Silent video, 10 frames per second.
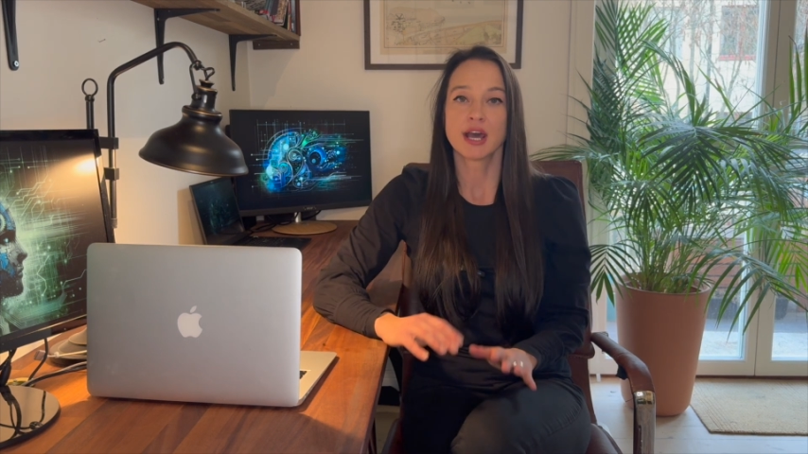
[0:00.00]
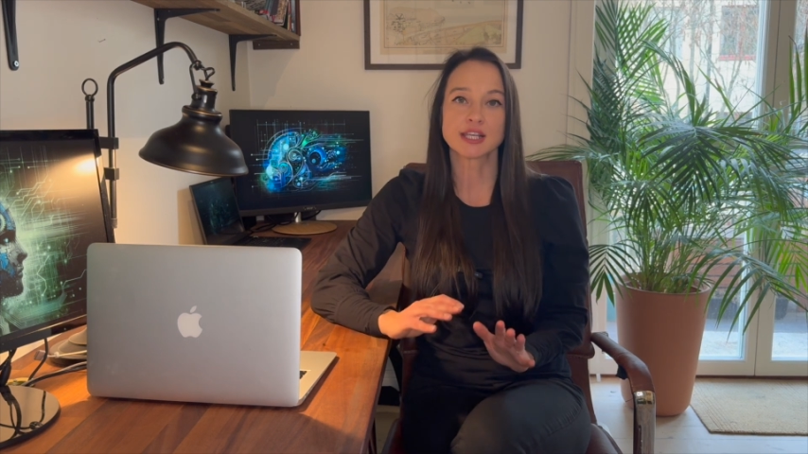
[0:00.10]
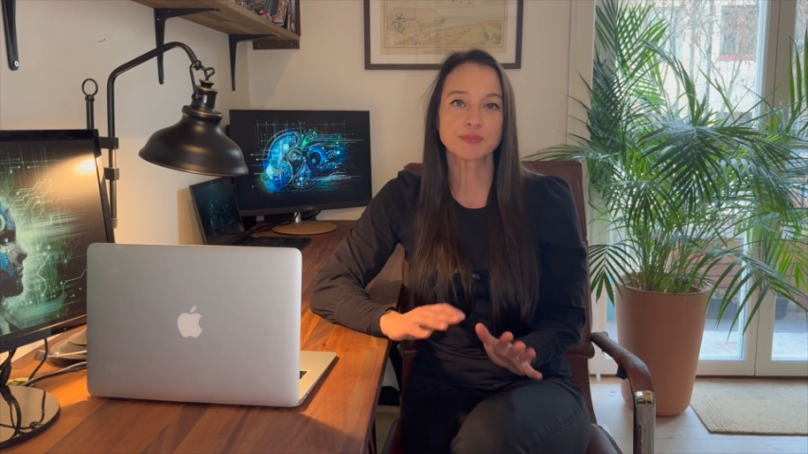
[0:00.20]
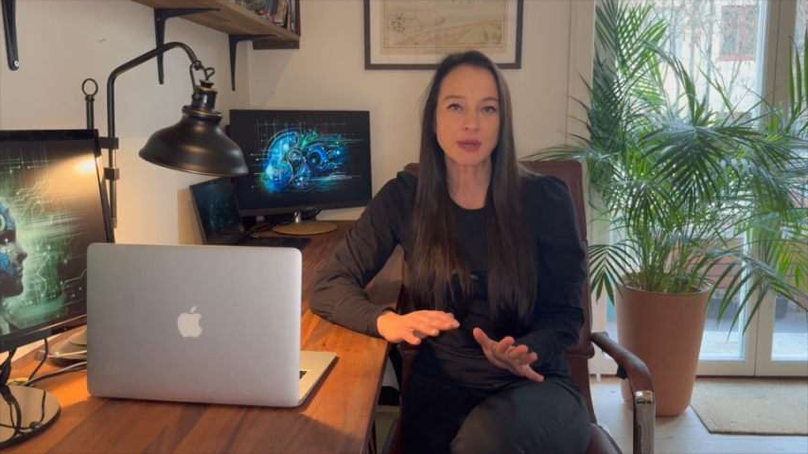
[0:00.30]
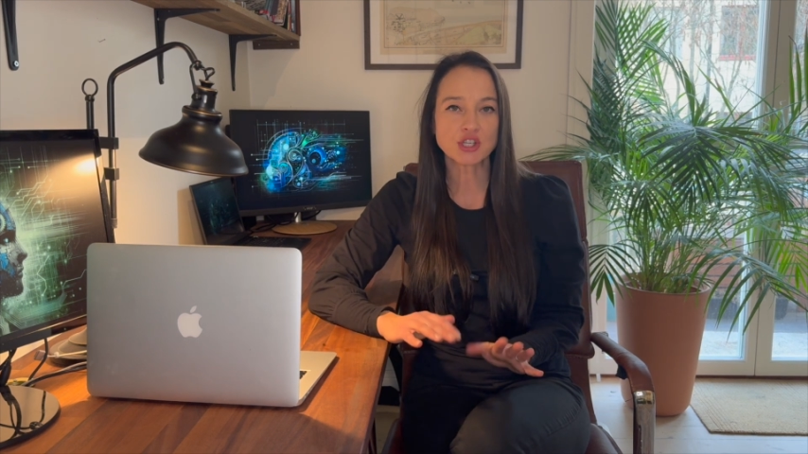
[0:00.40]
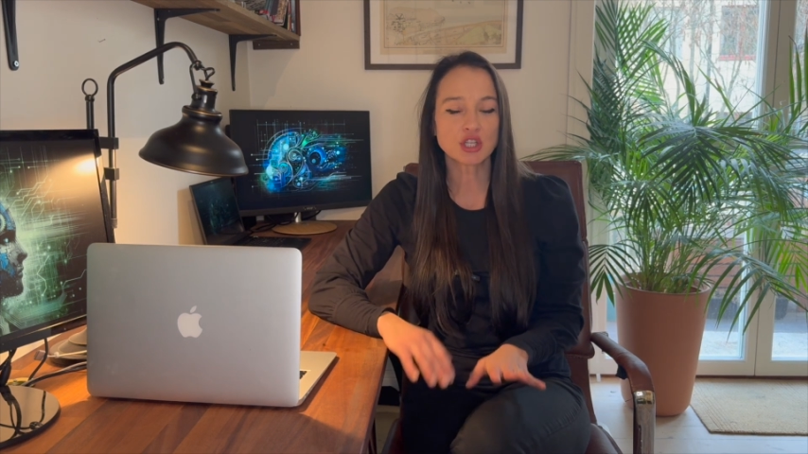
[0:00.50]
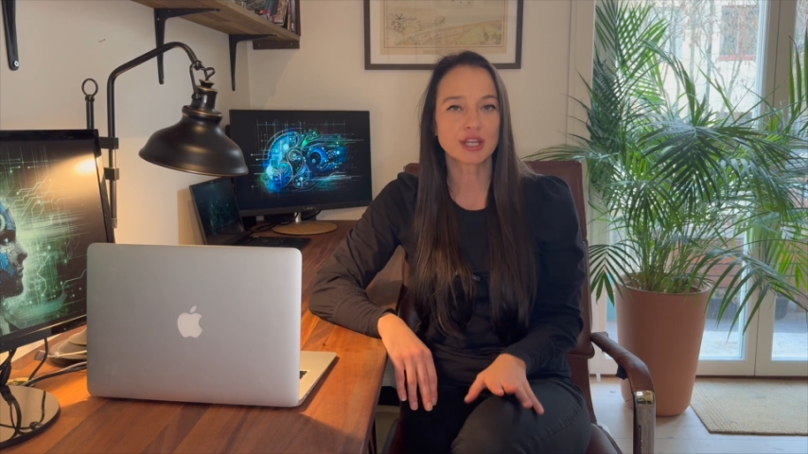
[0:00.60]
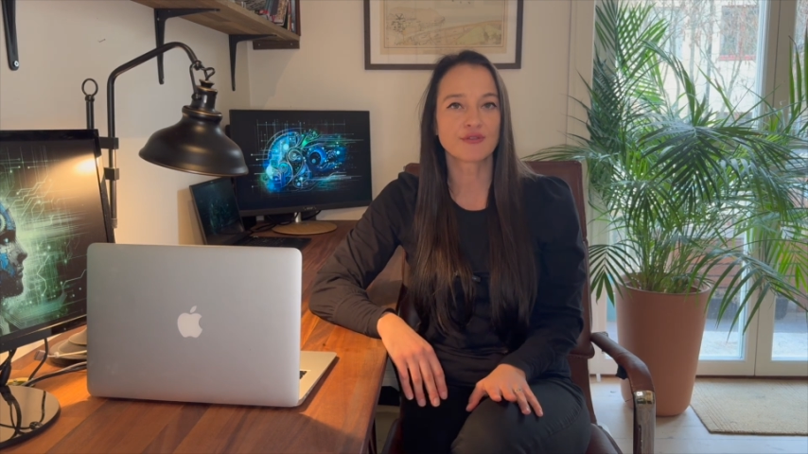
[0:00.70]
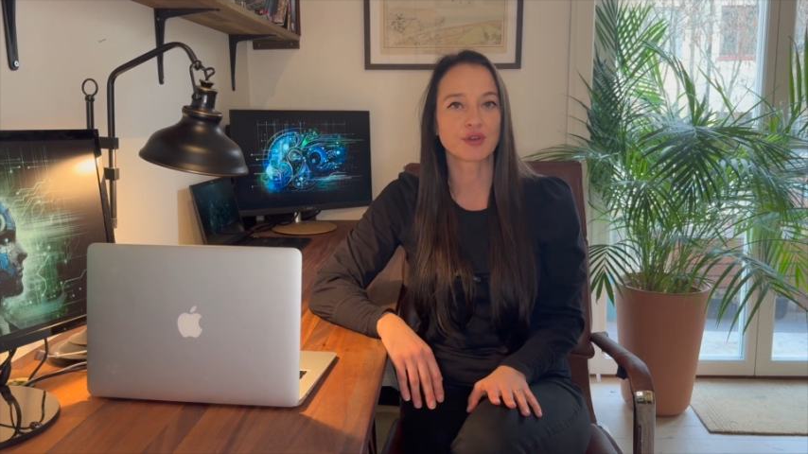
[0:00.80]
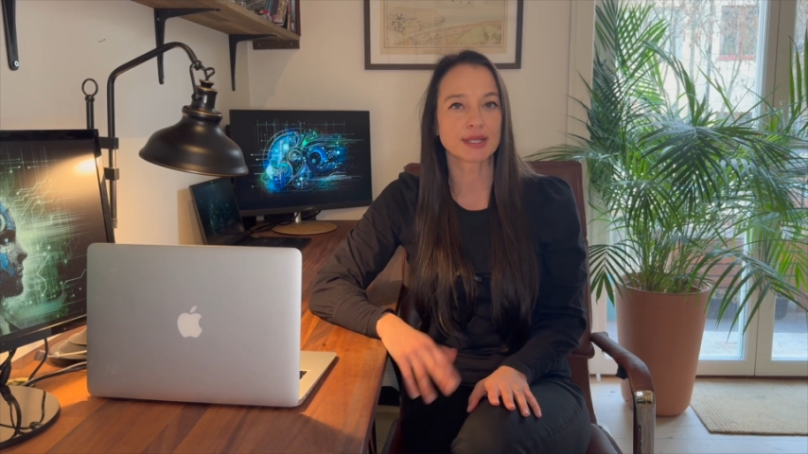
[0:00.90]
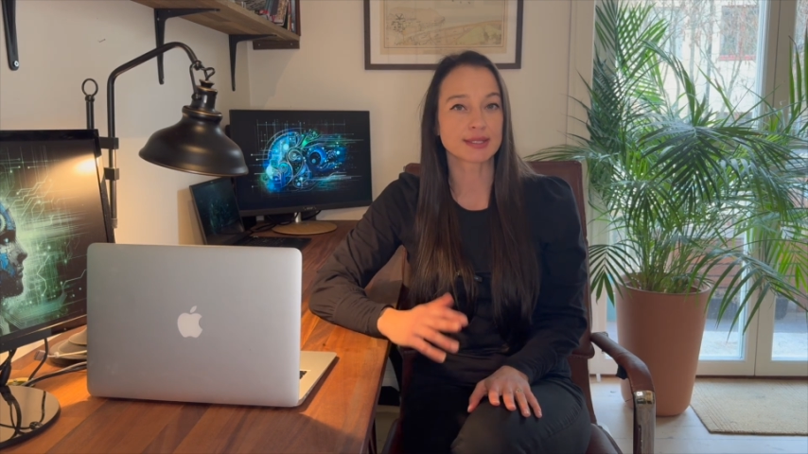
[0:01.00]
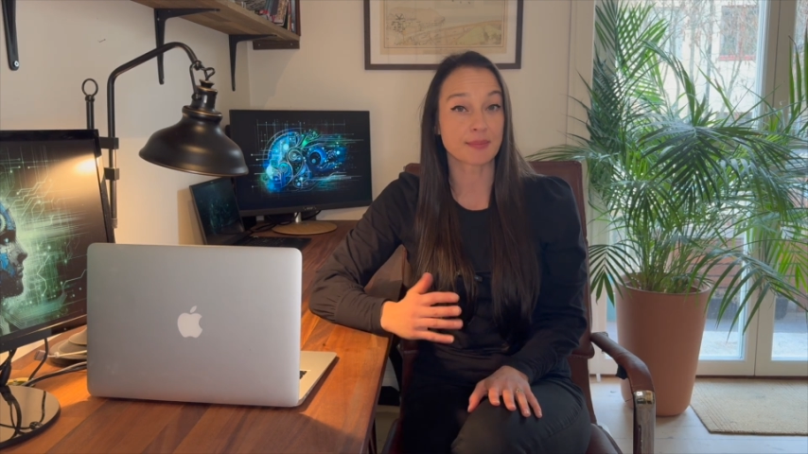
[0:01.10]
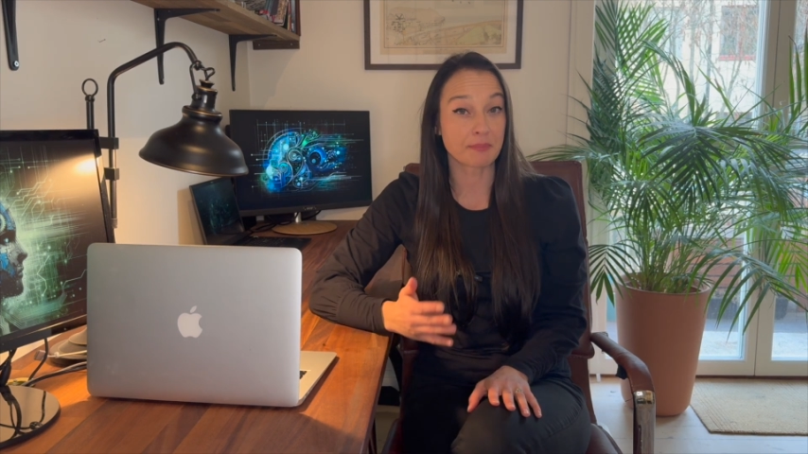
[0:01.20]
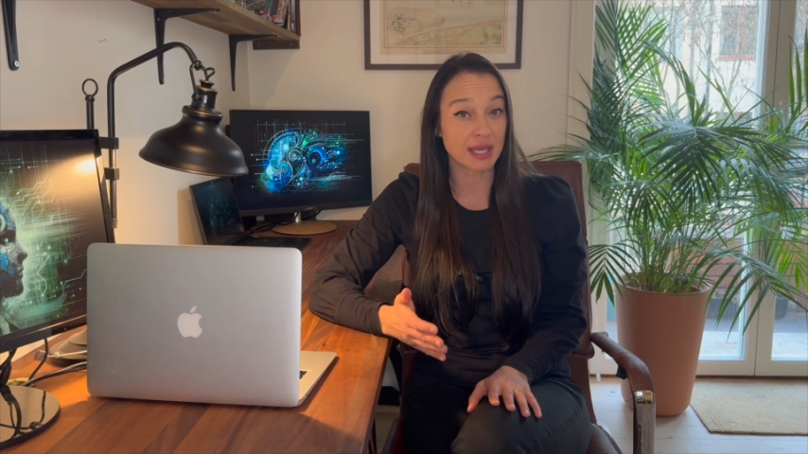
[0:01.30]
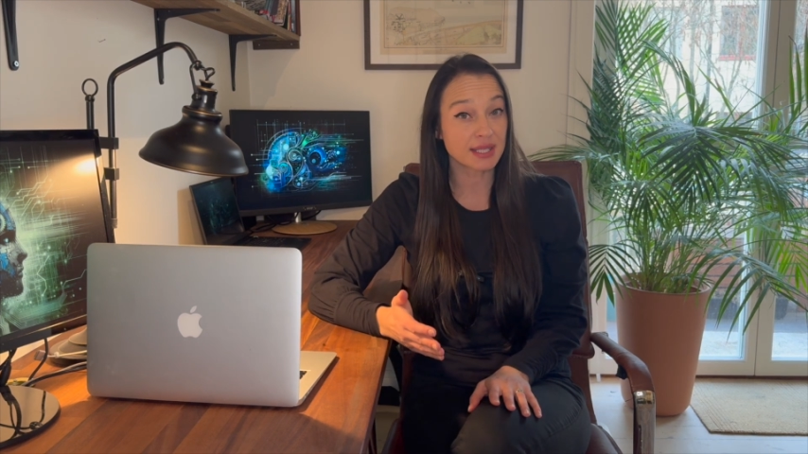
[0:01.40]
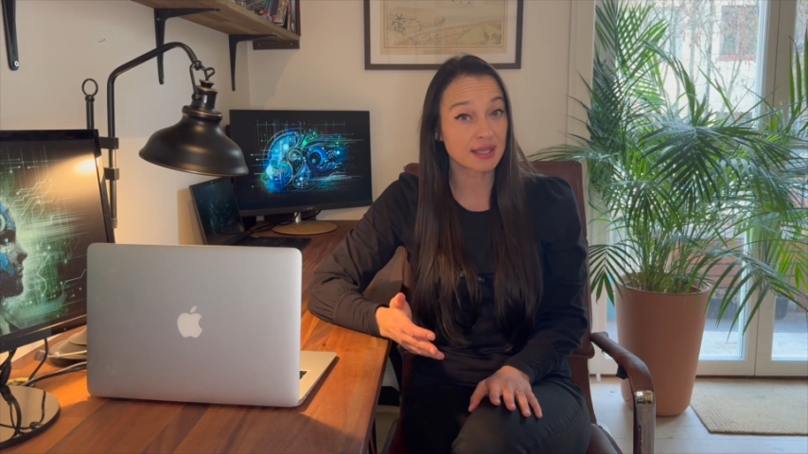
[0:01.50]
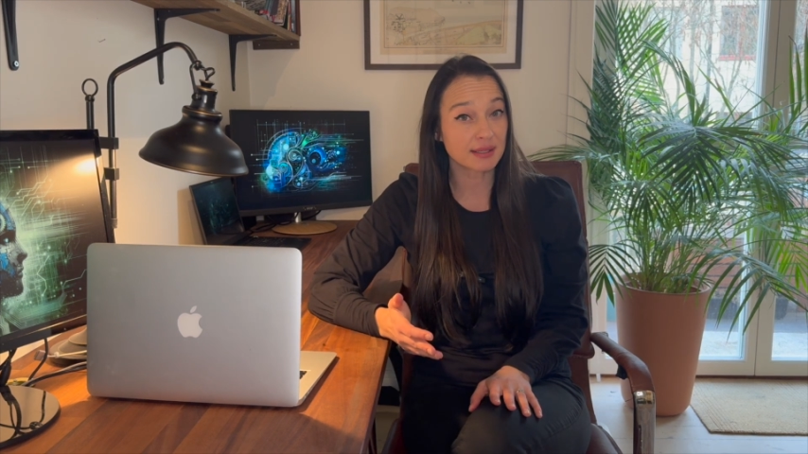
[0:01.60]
especially if it is medical